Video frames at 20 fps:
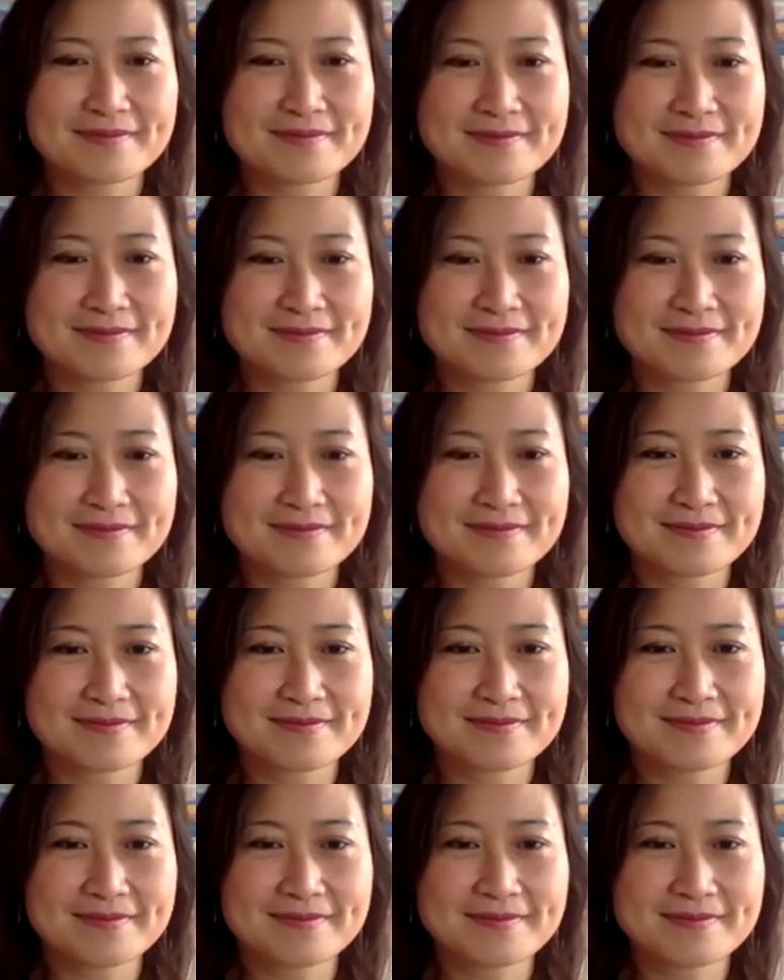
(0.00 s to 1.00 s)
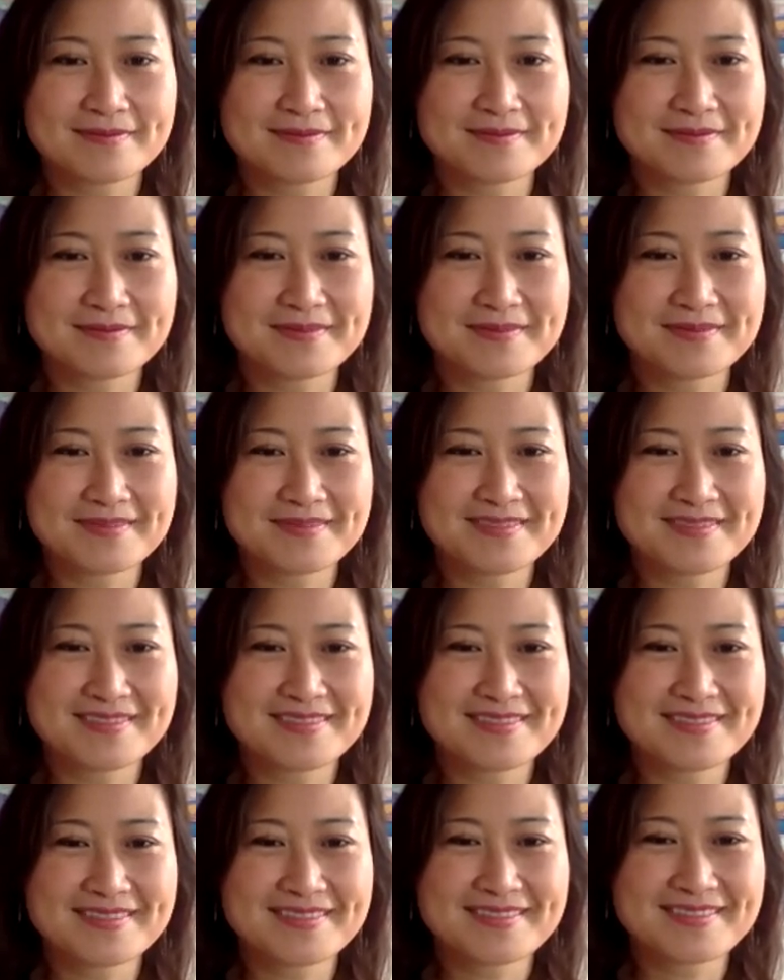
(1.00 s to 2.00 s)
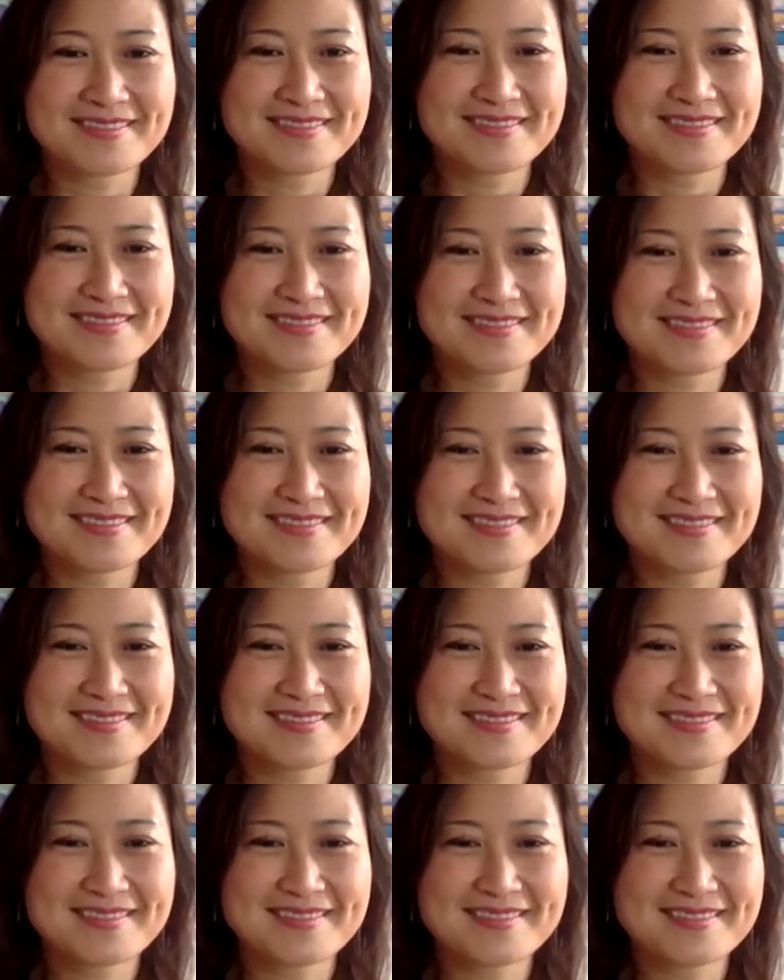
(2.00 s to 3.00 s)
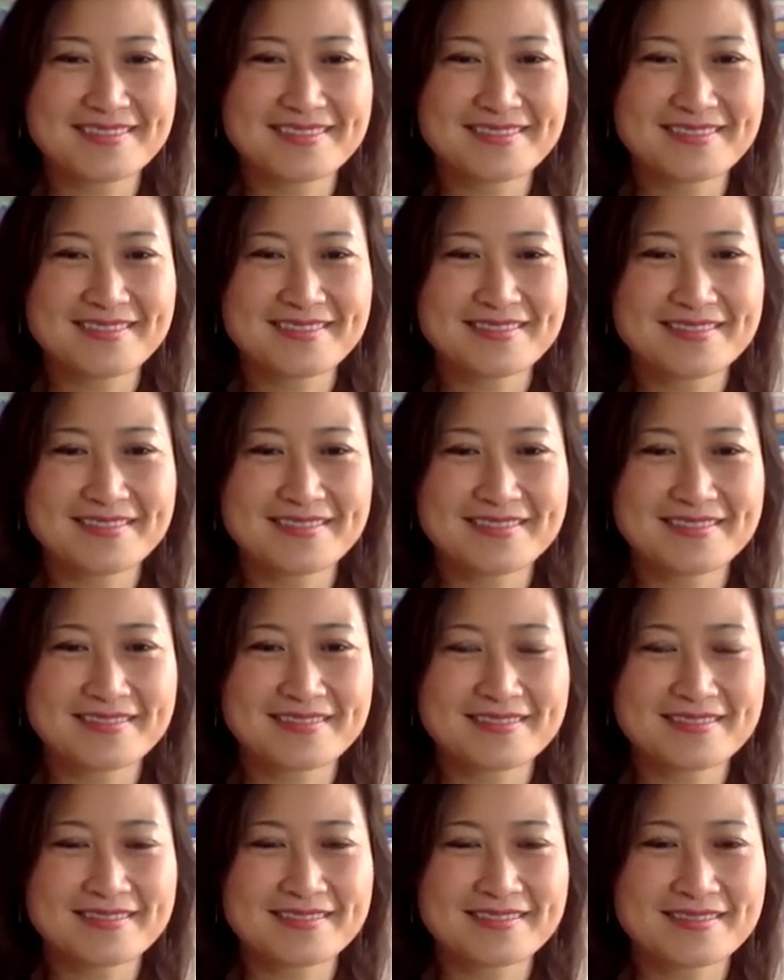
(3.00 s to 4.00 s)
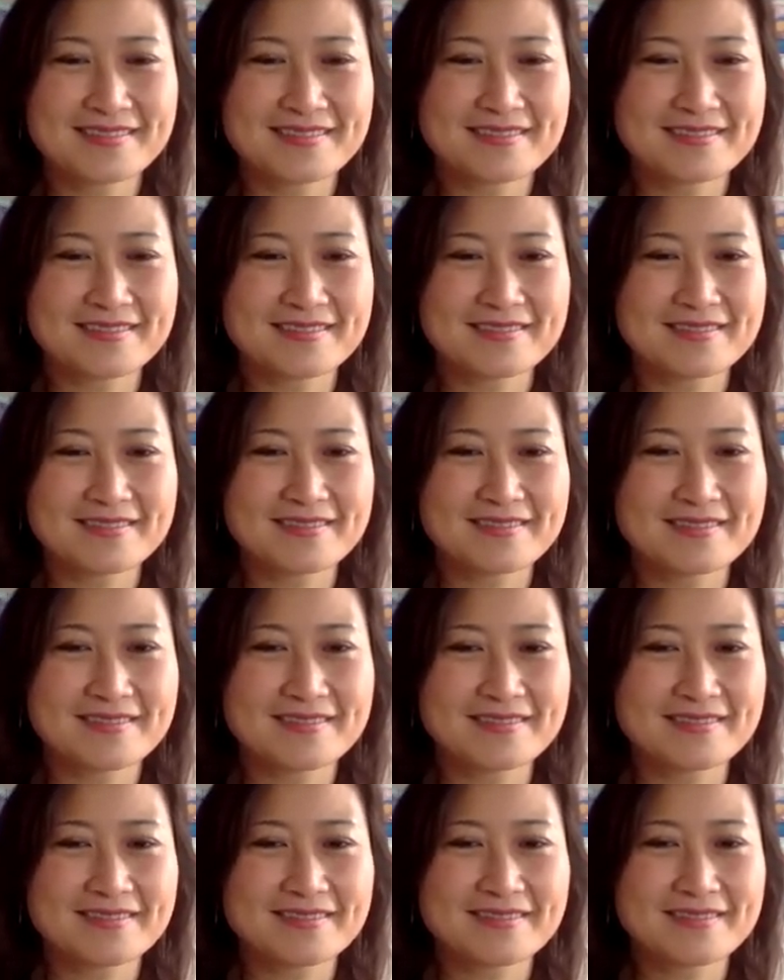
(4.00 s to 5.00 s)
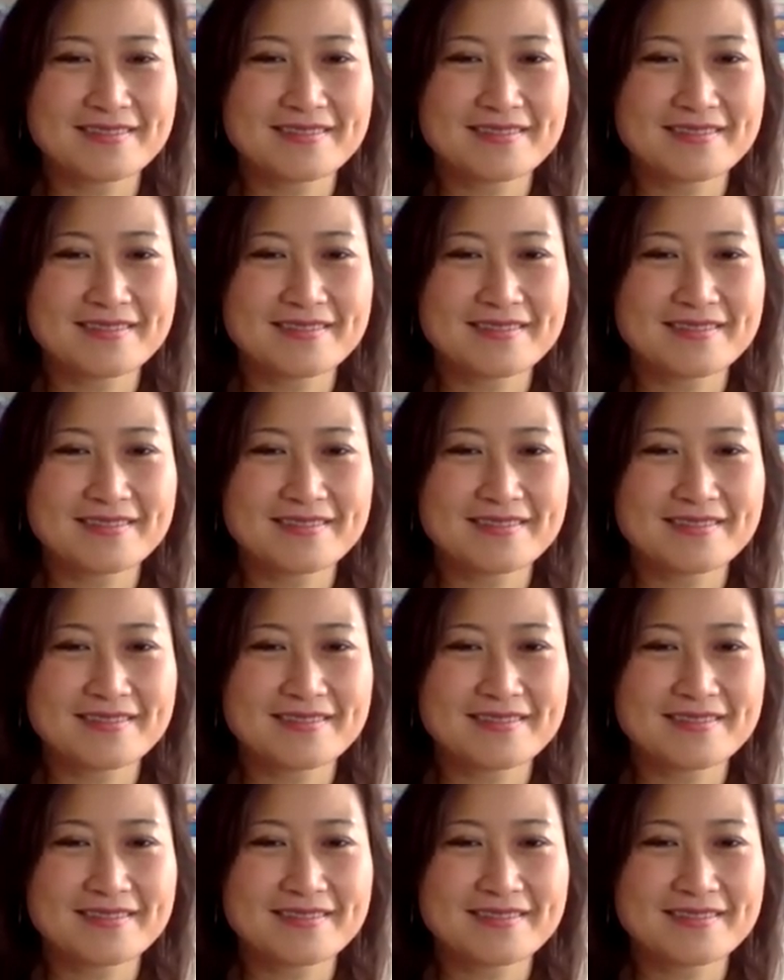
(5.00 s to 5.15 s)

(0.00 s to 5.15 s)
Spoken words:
(not speaking)